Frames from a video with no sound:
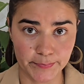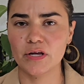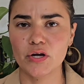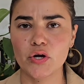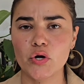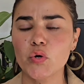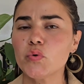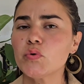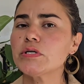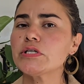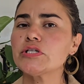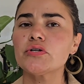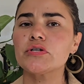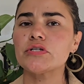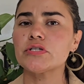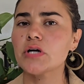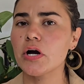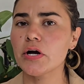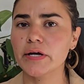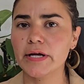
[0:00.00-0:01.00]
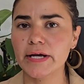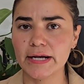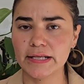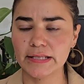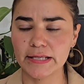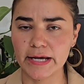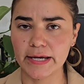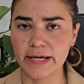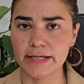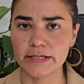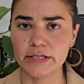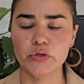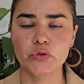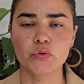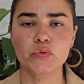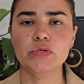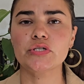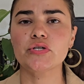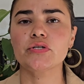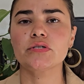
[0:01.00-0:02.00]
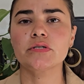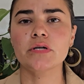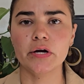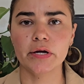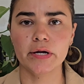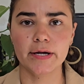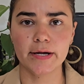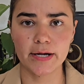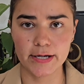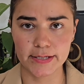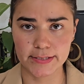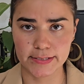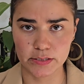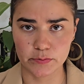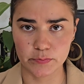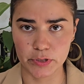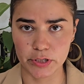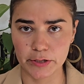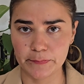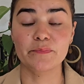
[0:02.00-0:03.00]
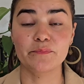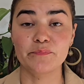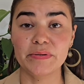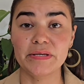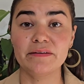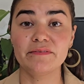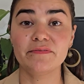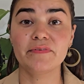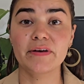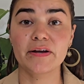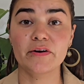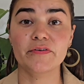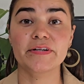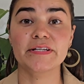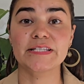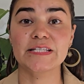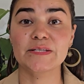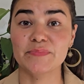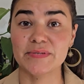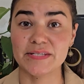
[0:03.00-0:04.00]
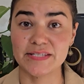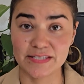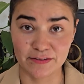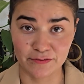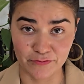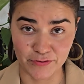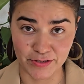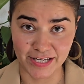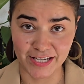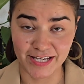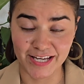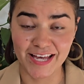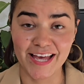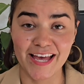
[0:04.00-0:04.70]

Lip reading: Who is your target client? Who is your target customer? Be very specific.